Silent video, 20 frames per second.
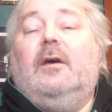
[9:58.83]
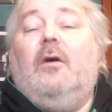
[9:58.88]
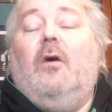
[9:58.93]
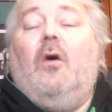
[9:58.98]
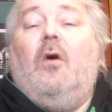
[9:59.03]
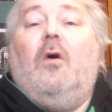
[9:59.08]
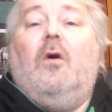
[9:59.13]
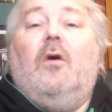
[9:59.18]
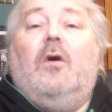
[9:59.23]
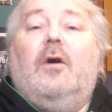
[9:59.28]

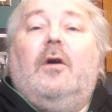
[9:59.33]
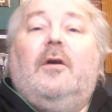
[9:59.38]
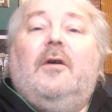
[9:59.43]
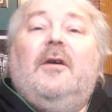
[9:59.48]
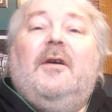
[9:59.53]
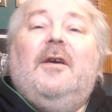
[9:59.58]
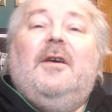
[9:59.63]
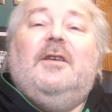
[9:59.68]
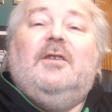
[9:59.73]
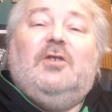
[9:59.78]
or
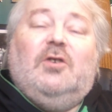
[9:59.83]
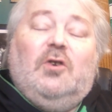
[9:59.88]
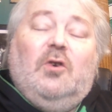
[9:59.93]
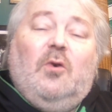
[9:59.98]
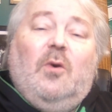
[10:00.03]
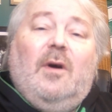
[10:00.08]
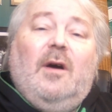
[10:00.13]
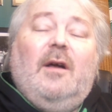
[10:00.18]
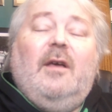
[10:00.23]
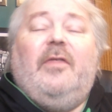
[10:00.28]

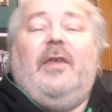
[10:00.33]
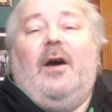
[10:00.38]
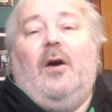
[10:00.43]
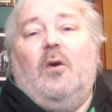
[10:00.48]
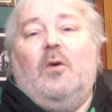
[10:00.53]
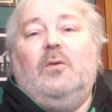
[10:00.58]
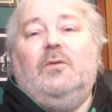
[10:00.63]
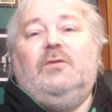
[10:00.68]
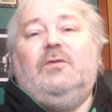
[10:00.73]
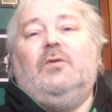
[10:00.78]
Genoa, that
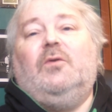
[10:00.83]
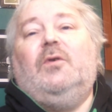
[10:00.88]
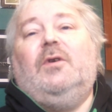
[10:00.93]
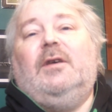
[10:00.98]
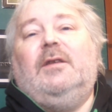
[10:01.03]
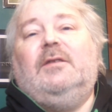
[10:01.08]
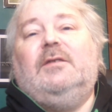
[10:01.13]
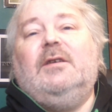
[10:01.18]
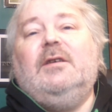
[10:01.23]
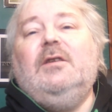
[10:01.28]
also
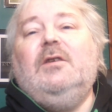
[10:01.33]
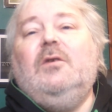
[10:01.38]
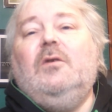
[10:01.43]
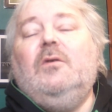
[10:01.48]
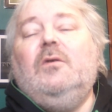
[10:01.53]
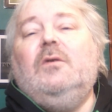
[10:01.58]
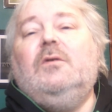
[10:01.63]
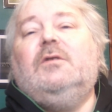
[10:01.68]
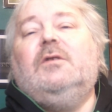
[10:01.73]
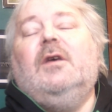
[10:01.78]

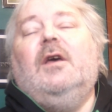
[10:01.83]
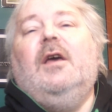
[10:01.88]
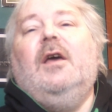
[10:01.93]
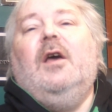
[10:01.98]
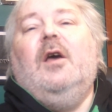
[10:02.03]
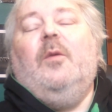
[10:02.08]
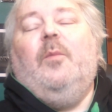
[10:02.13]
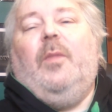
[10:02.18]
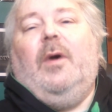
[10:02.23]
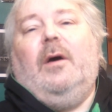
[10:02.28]
continues,
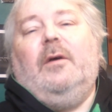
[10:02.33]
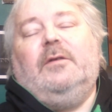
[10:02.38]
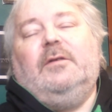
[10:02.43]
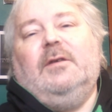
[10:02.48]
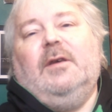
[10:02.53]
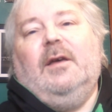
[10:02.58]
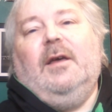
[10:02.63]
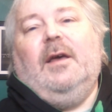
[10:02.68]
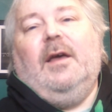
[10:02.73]
but